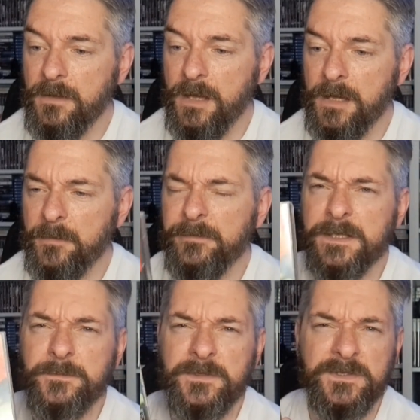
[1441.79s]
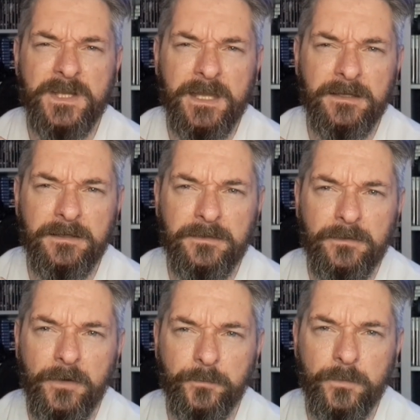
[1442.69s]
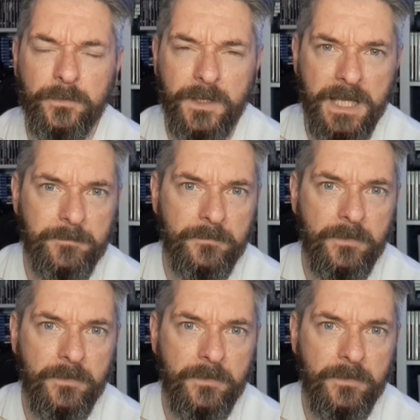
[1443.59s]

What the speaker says: I think this was the second Oddworld game